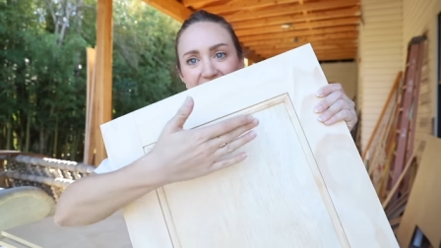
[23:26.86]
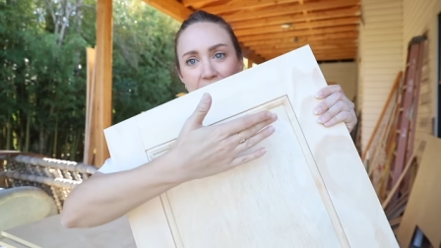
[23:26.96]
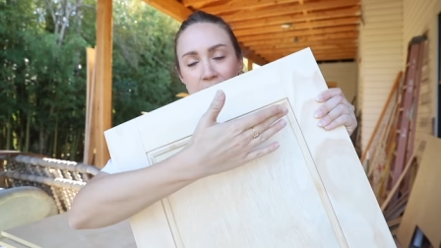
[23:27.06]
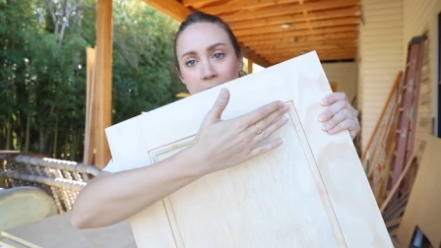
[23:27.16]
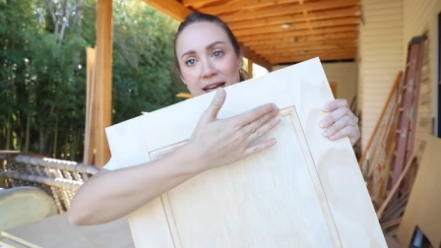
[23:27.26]

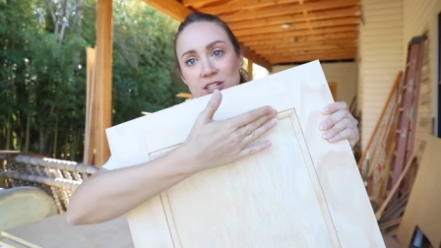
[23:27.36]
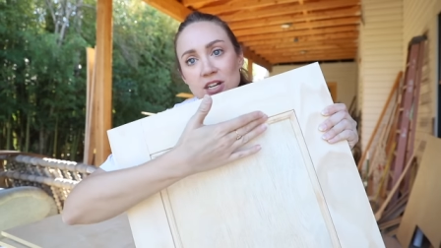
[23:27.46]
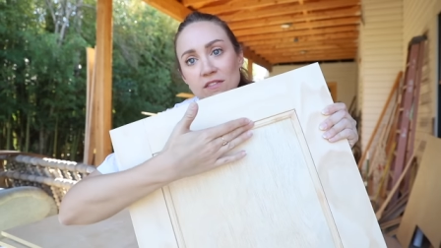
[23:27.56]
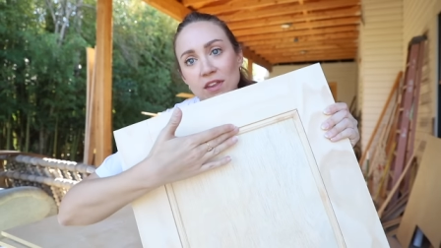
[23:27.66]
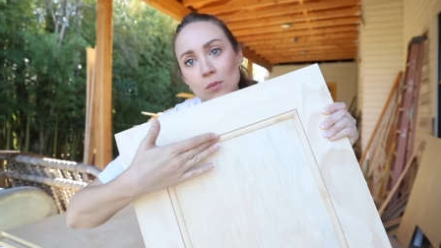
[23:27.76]
I mean,
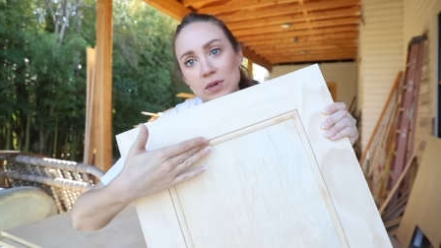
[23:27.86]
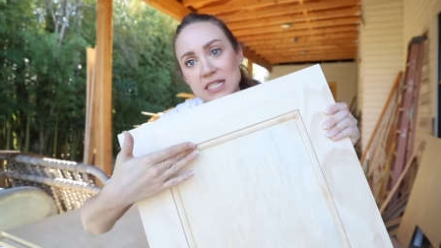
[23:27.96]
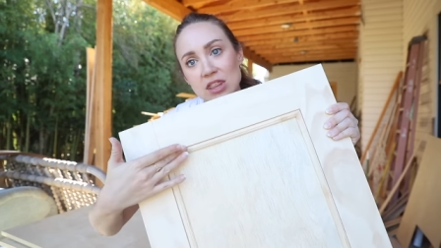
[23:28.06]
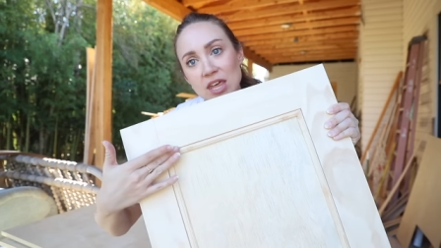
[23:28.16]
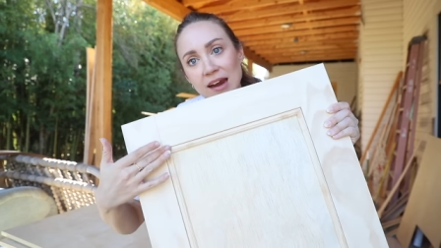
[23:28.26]
imagine if that
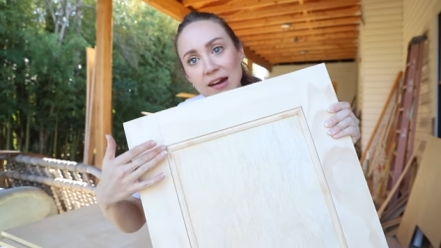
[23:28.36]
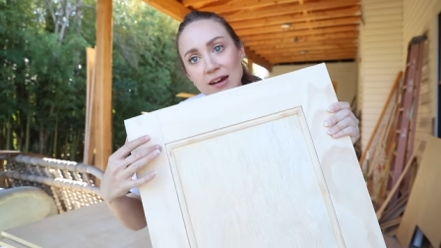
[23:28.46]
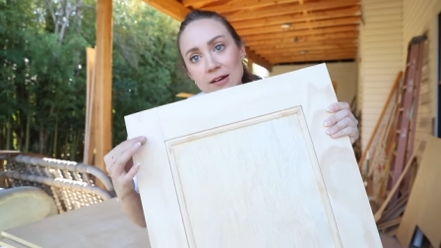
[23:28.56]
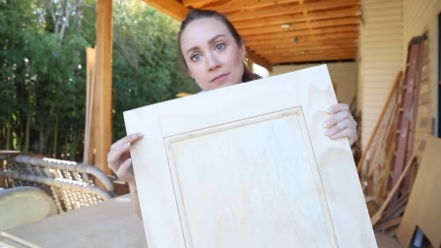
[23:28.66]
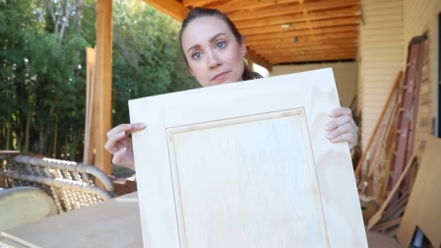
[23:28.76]
wasn't
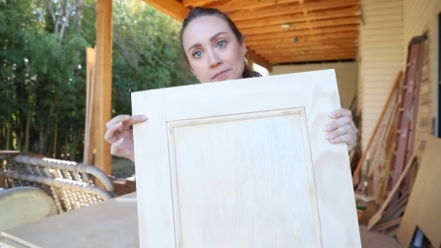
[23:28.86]
there.